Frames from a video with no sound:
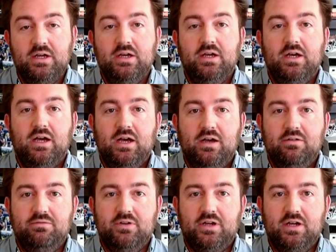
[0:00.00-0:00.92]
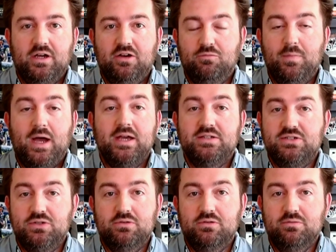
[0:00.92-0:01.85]
of uh, of my
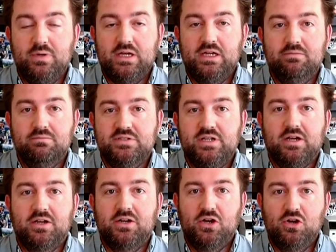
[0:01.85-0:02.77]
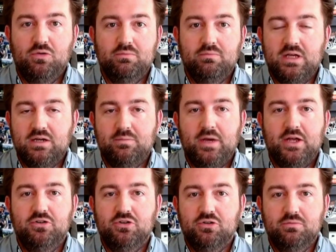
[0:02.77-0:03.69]
student being stuck at home in a
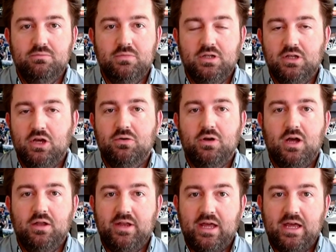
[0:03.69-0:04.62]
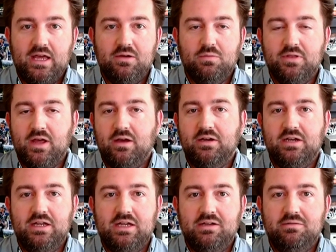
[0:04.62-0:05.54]
bedroom alone all day without
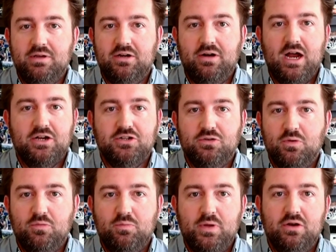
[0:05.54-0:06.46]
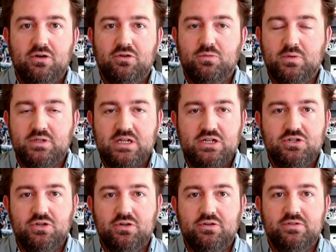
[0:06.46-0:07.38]
any interaction with peers, with
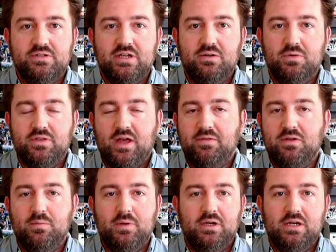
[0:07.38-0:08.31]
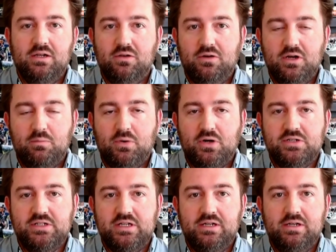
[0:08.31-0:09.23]
teachers, and without the ability to learn in
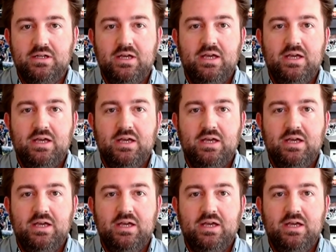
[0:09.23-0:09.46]
person.